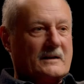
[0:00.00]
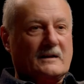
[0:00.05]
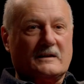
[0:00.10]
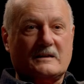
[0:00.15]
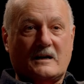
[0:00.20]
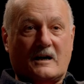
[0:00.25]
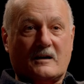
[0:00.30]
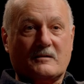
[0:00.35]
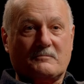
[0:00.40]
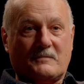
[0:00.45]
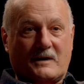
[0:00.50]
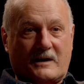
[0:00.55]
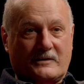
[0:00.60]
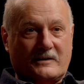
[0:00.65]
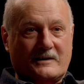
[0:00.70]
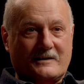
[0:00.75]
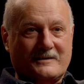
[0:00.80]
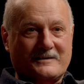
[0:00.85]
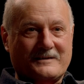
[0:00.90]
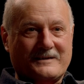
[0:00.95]
a young
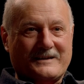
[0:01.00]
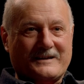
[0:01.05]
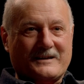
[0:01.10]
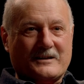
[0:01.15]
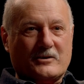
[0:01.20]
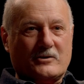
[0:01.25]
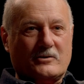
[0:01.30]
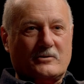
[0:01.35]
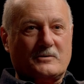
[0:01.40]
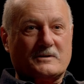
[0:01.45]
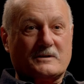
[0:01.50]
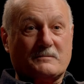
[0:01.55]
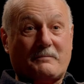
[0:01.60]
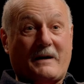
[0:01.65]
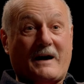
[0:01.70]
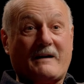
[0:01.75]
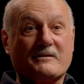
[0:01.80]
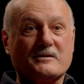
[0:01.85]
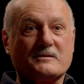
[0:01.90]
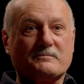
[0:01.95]
mother who is
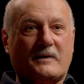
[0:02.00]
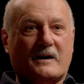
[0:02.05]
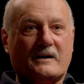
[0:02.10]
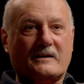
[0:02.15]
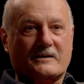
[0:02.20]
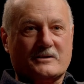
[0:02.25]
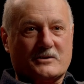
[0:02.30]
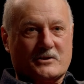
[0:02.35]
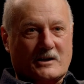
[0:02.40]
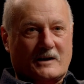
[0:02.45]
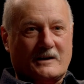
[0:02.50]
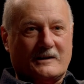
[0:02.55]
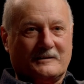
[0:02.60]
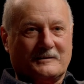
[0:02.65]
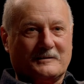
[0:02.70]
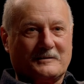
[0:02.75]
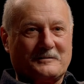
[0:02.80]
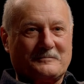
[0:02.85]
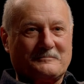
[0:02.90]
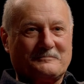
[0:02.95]
embarrassed by her
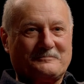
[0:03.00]
child,